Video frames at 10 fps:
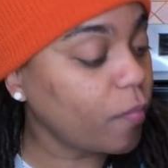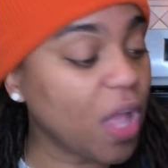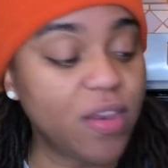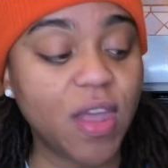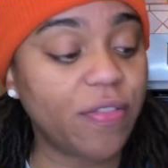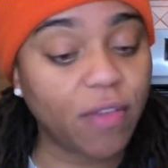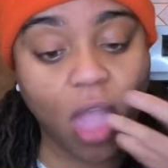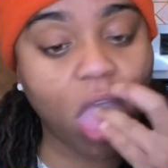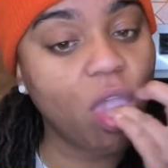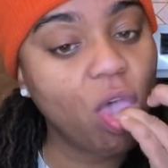Nothing.
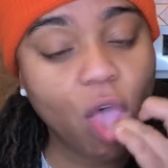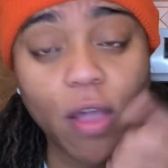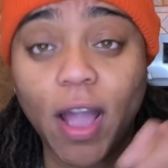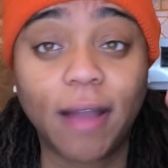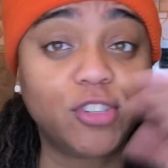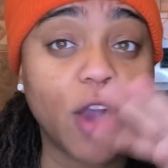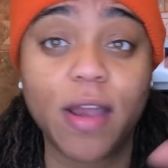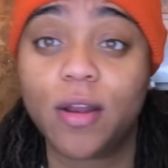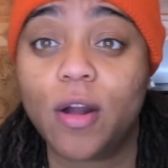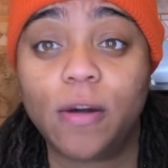I've tried
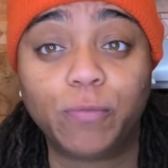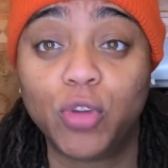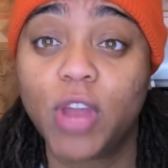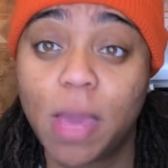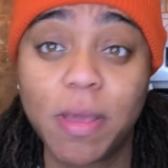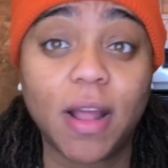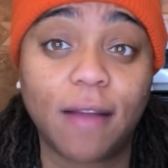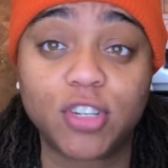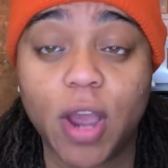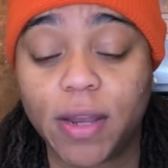it all. You name it, I've
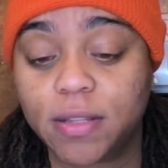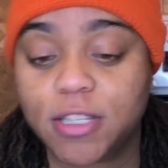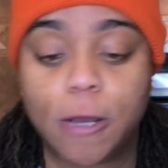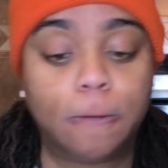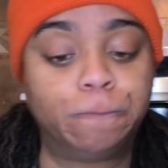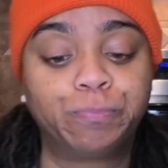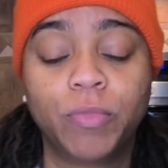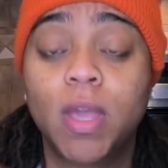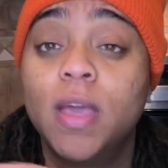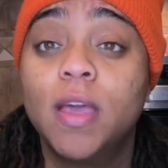tried it. So
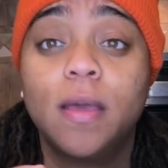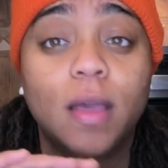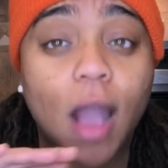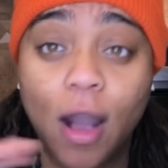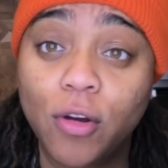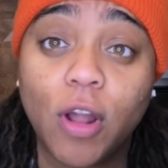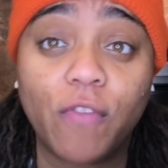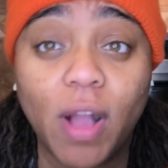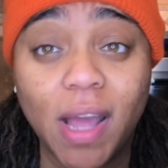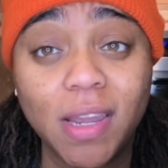I don't know. If
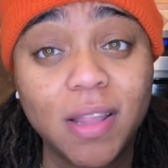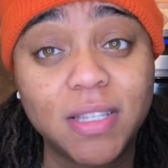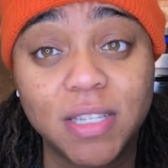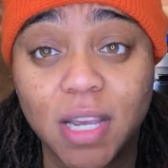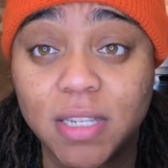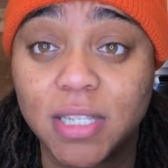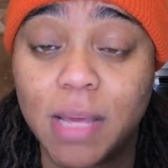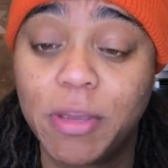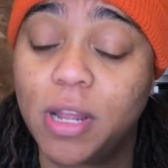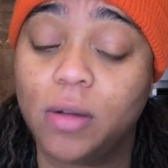y'all got any other suggestions, let
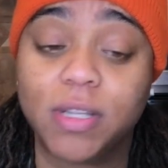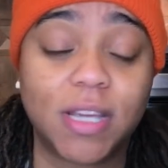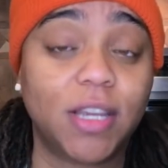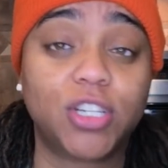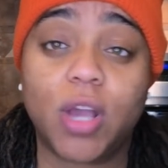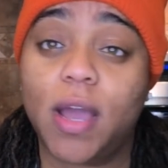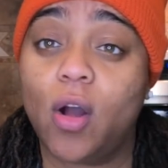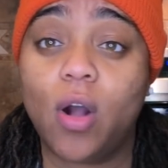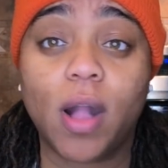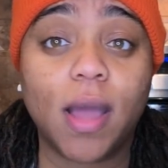me know, because I've been trying
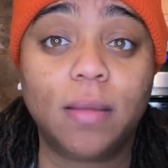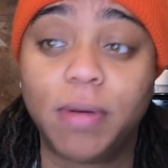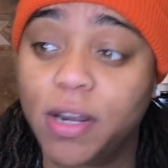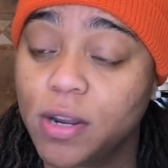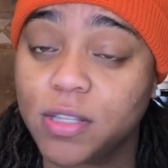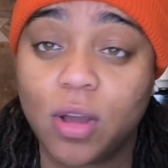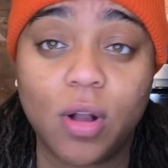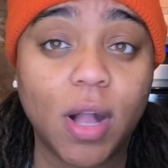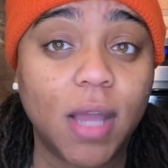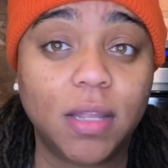all kind of butters, all
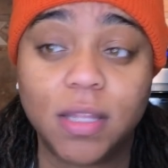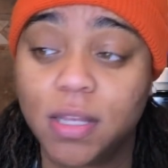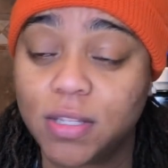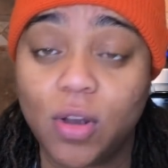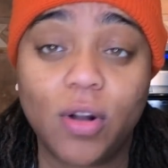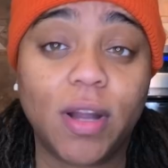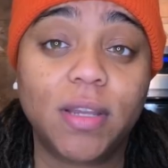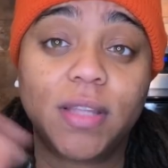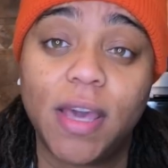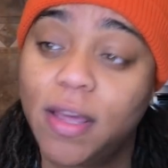kind of this, all kind
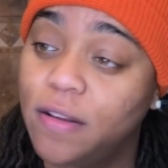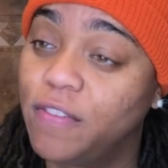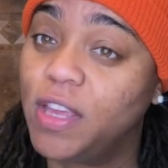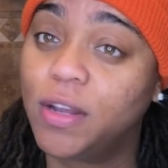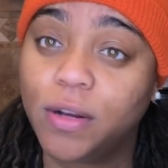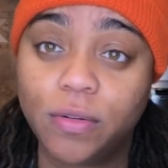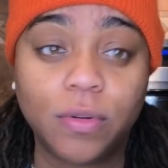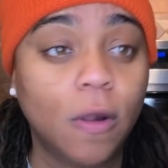of that, Aveeno.